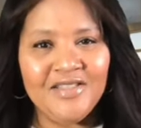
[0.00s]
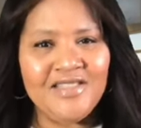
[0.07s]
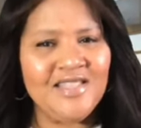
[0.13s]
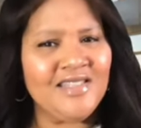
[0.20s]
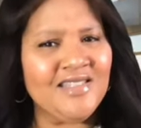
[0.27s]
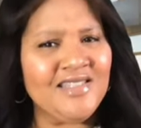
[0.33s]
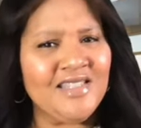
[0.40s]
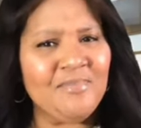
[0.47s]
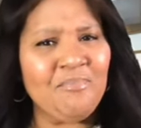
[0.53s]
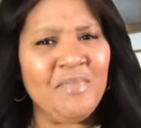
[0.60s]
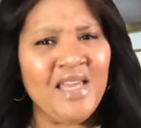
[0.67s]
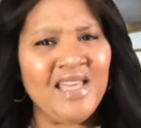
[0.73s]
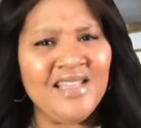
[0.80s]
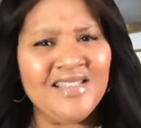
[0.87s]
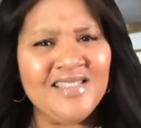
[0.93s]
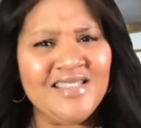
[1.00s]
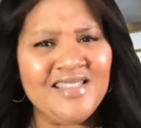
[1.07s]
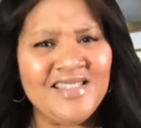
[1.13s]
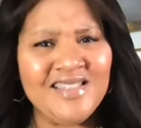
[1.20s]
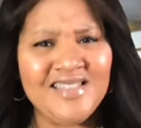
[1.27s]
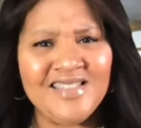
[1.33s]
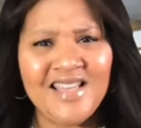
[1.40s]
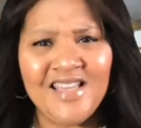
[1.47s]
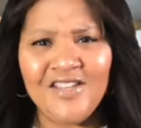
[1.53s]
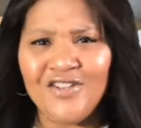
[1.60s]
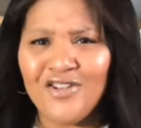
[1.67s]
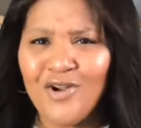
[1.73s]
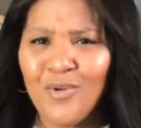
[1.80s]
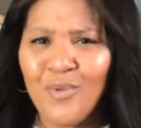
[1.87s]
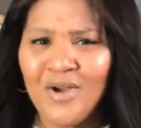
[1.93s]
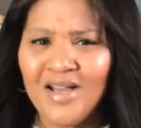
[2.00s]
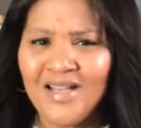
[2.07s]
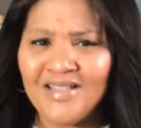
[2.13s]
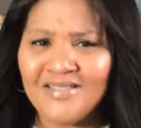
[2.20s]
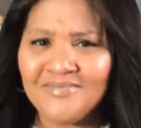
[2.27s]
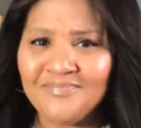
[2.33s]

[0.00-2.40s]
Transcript: Did, did Ming just say, you know what?